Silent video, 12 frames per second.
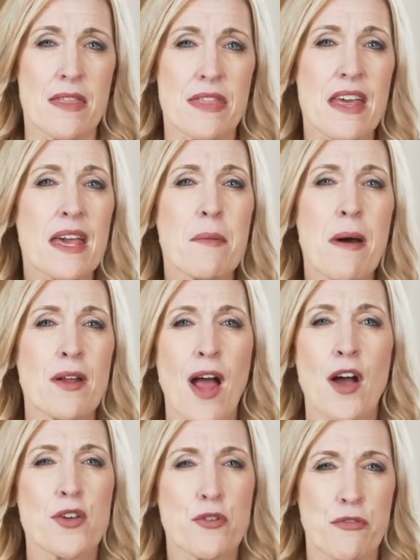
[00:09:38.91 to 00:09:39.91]
Think about
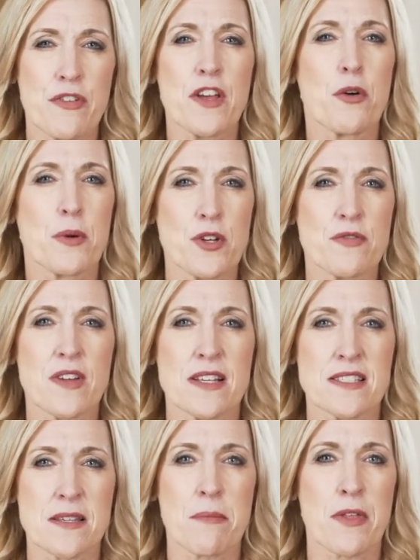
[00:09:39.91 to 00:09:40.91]
how you feel when you've
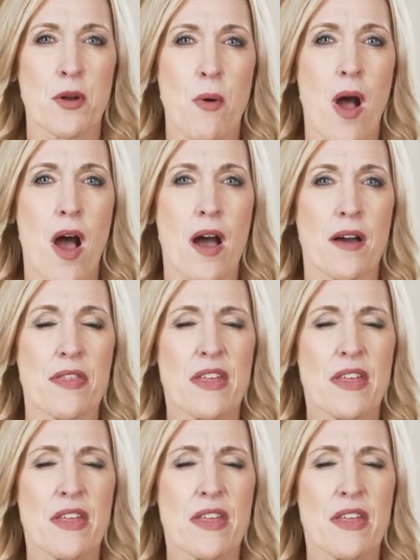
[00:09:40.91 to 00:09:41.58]
done something wrong.